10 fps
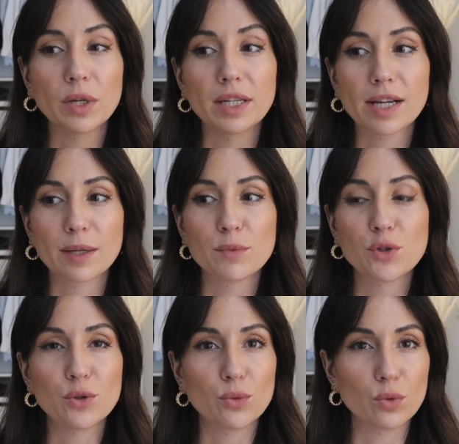when it comes
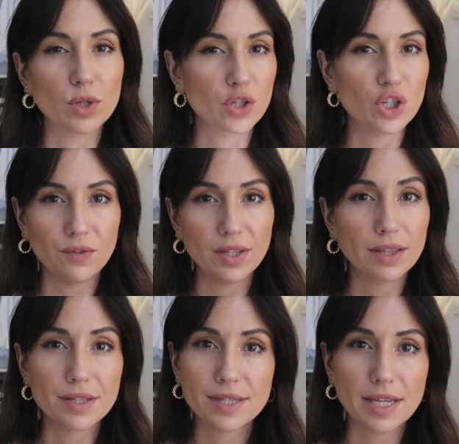to achieving
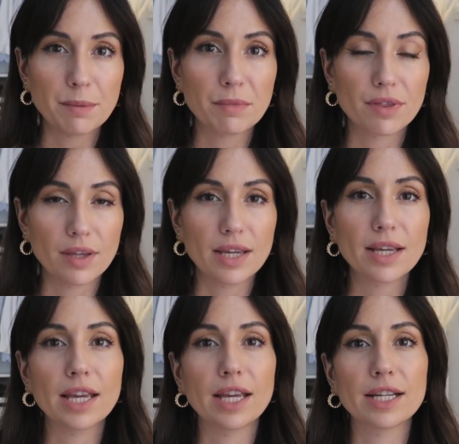the same
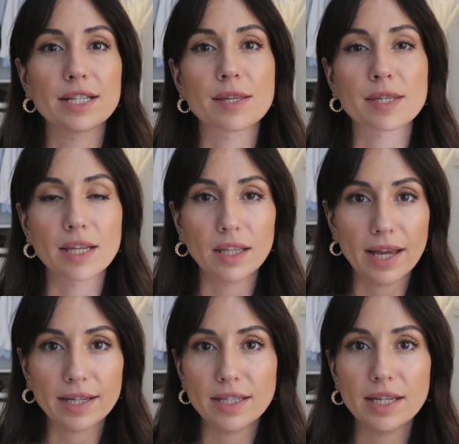thing is
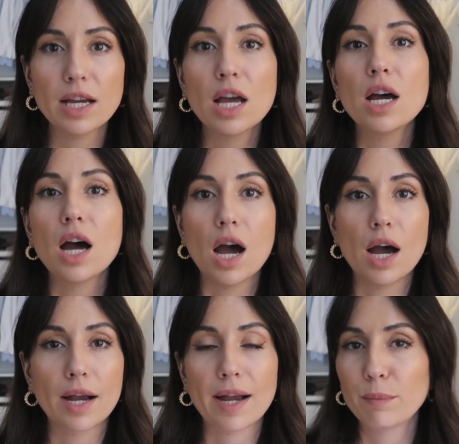selecting
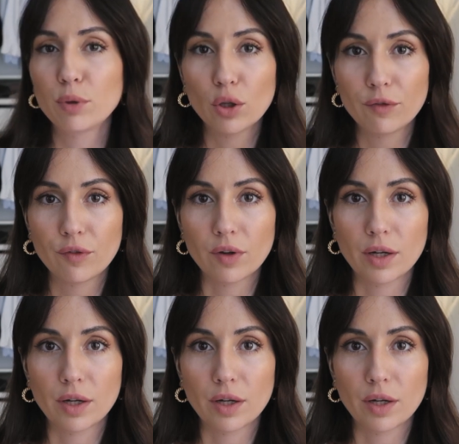a couple of